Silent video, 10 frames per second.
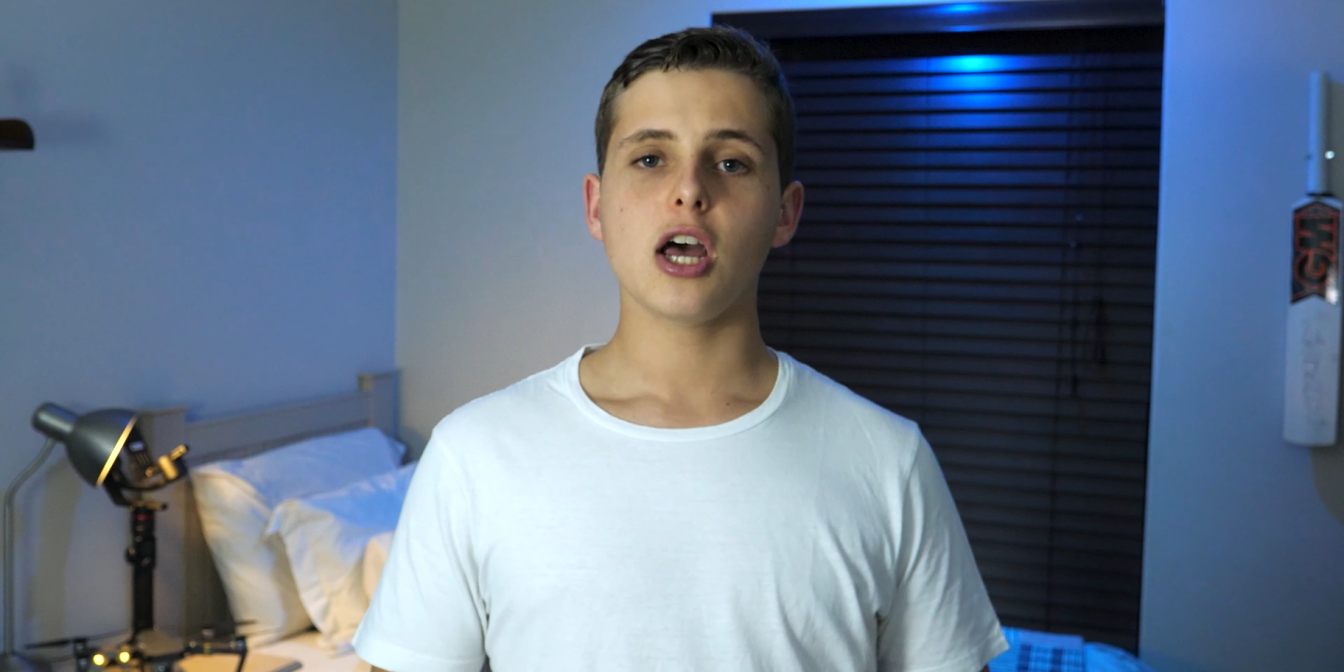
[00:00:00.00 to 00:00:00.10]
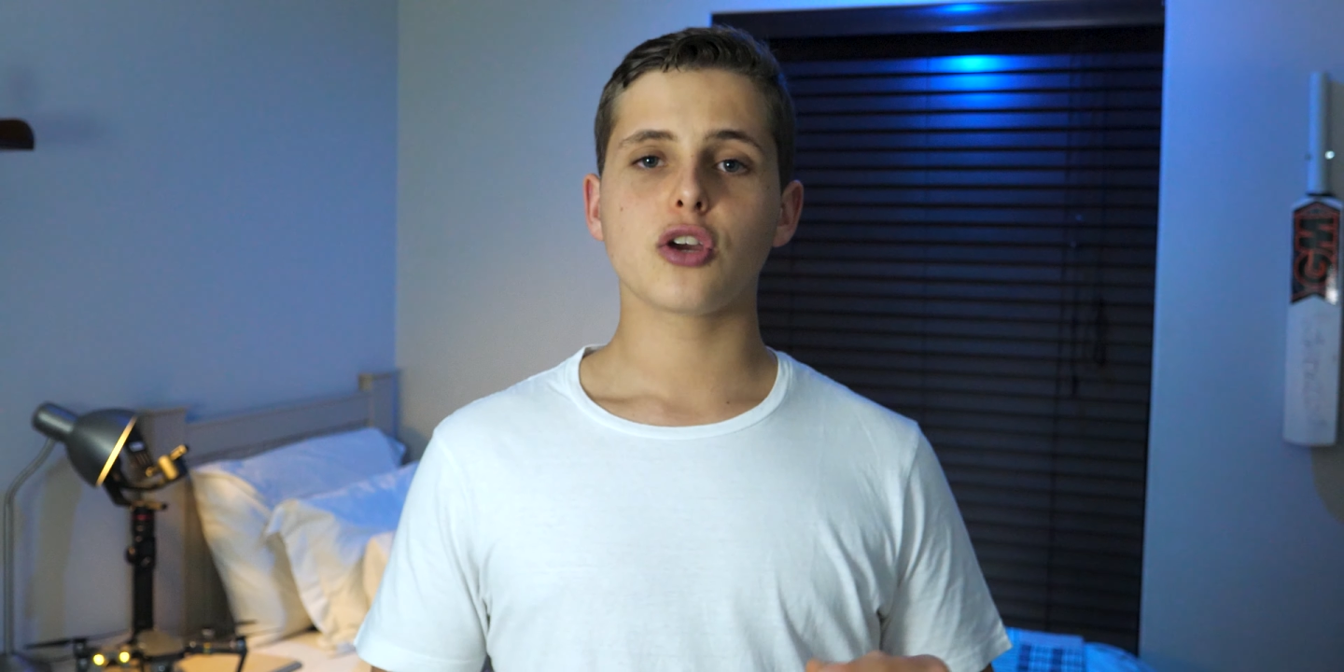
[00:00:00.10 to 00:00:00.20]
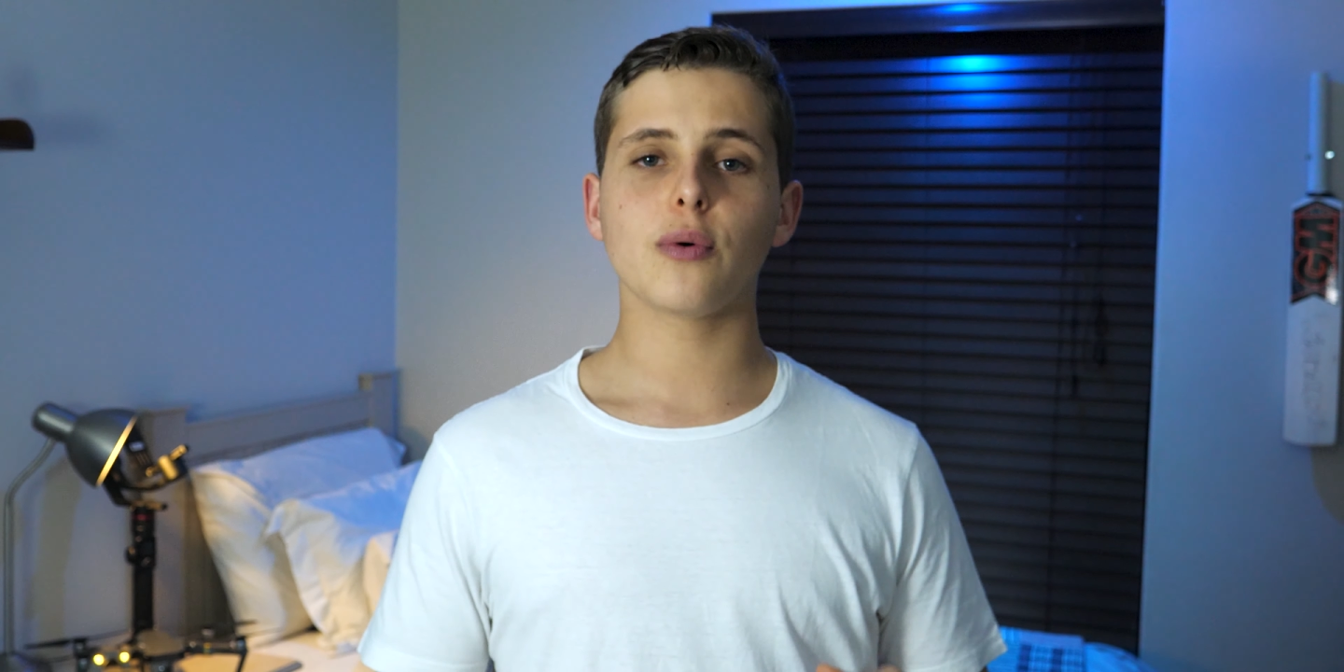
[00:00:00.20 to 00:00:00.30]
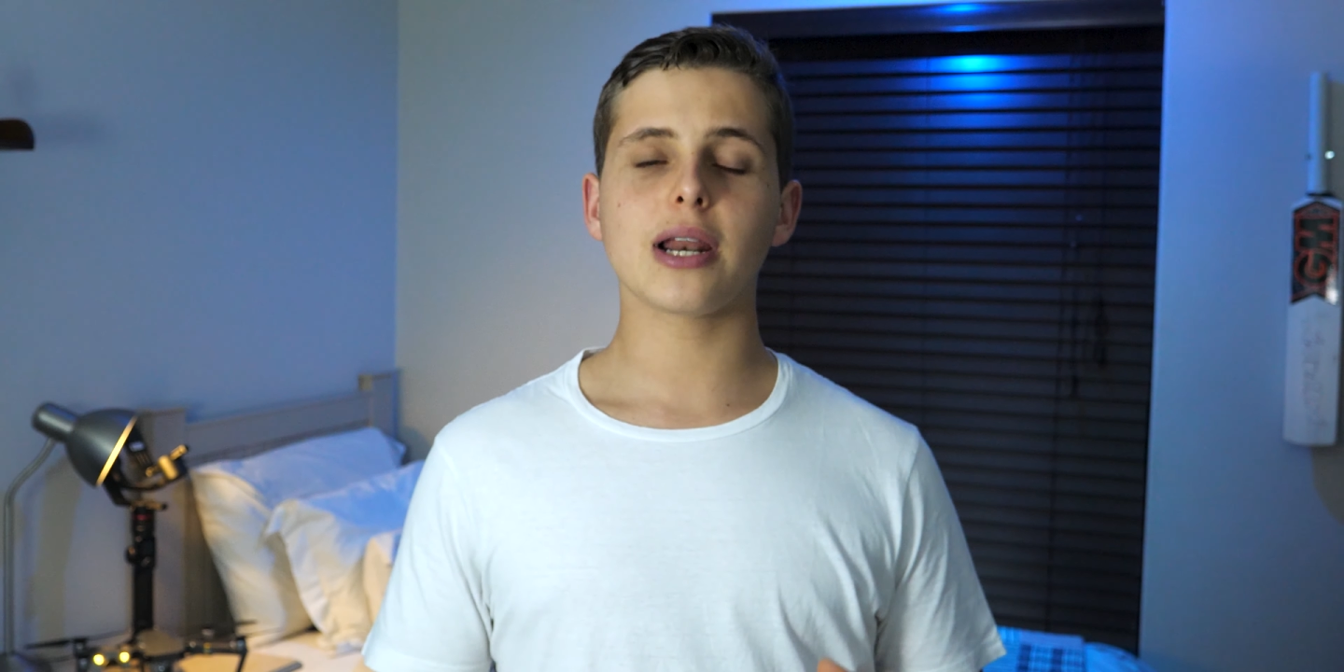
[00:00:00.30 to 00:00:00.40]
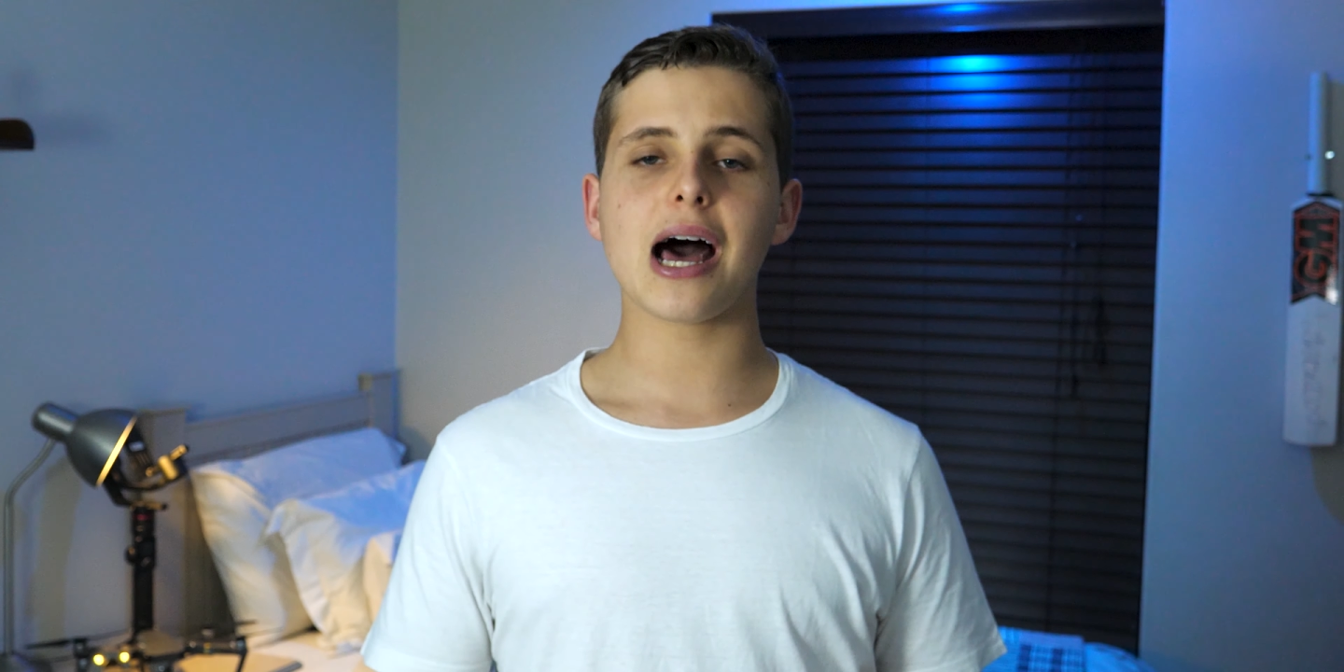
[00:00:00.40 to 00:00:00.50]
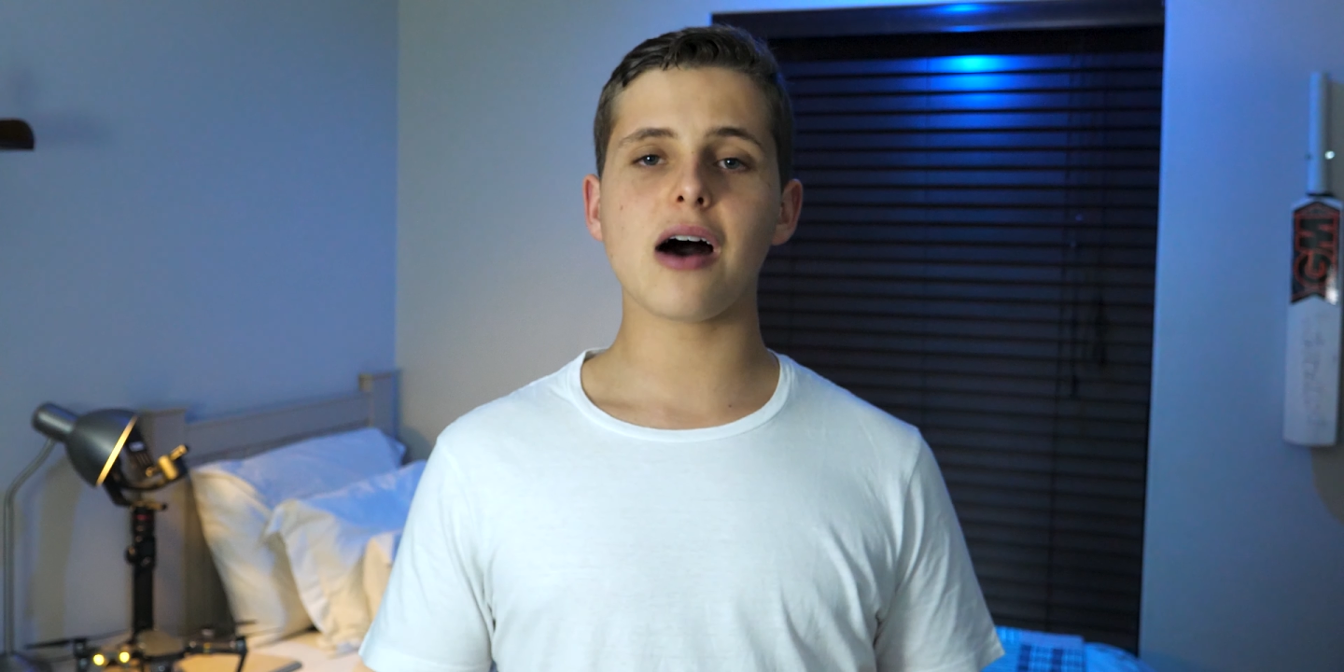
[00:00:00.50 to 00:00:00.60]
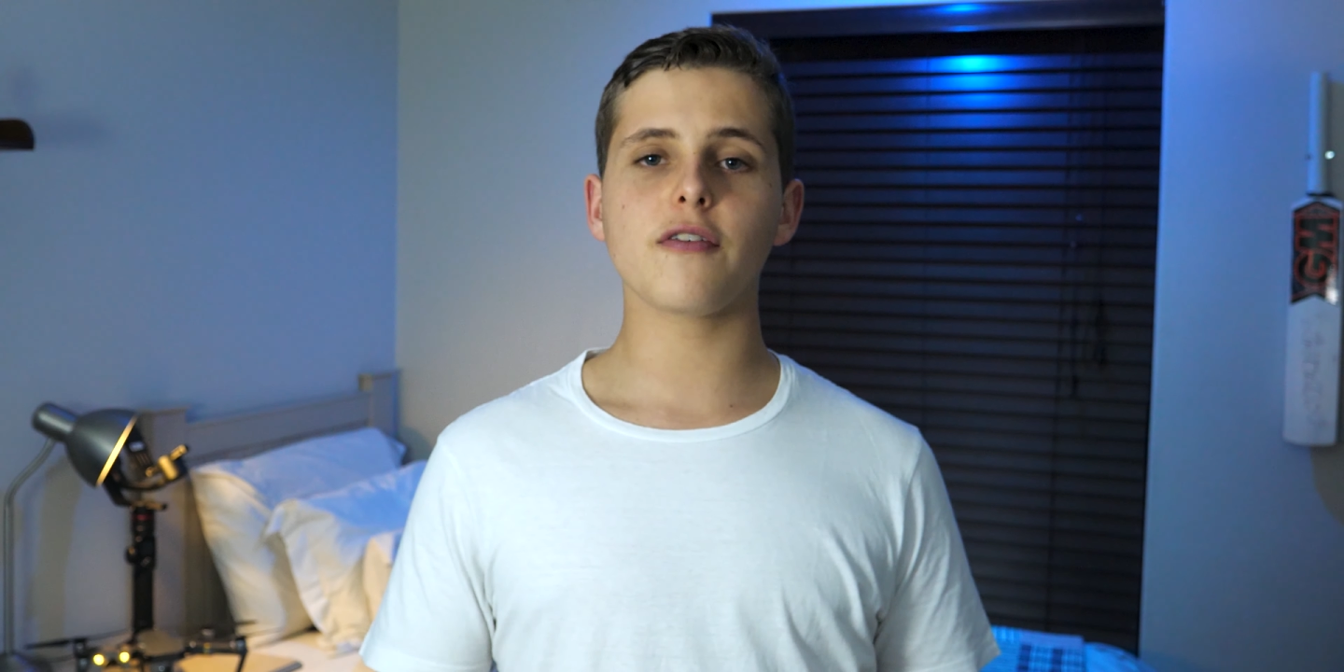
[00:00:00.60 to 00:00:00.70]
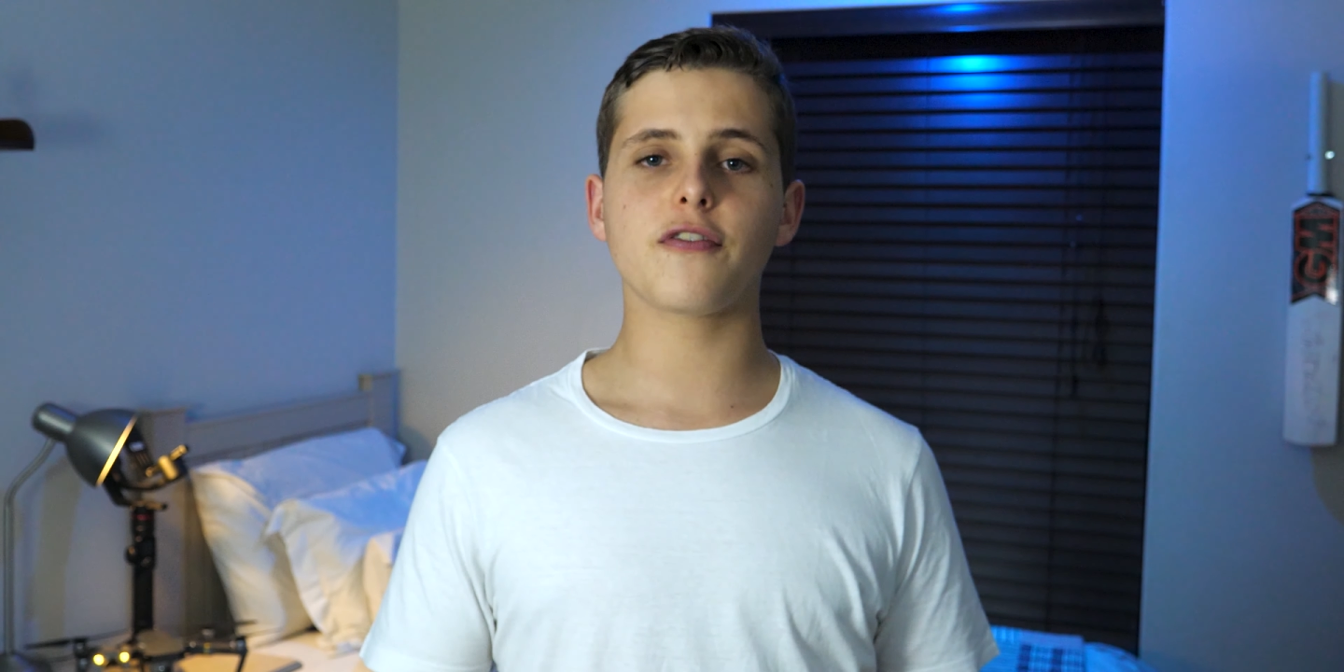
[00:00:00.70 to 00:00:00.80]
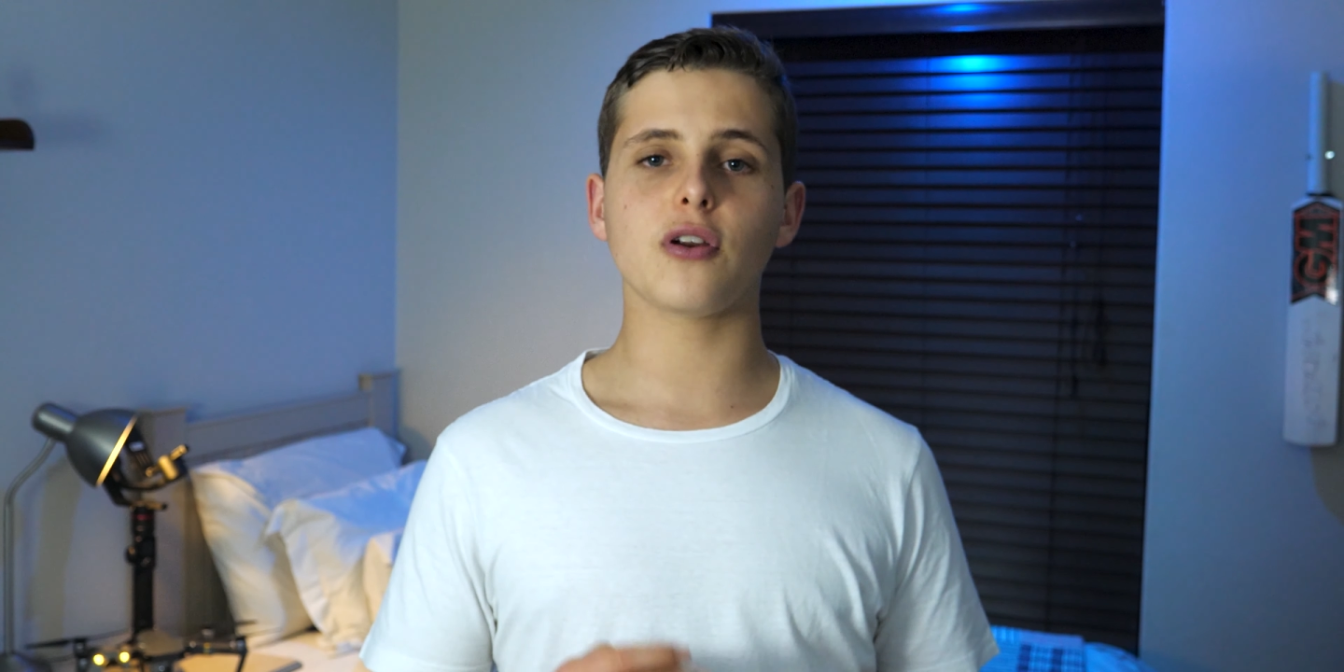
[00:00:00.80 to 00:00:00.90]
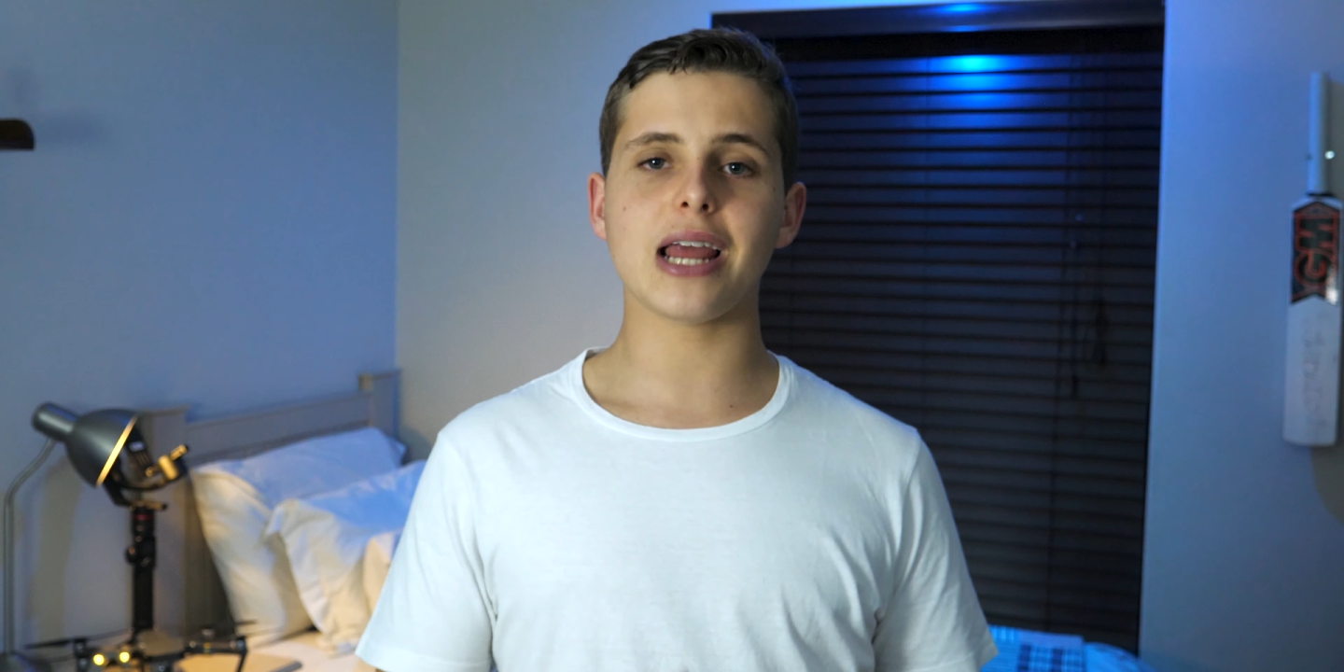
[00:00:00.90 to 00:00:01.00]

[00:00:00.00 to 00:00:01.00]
you allow for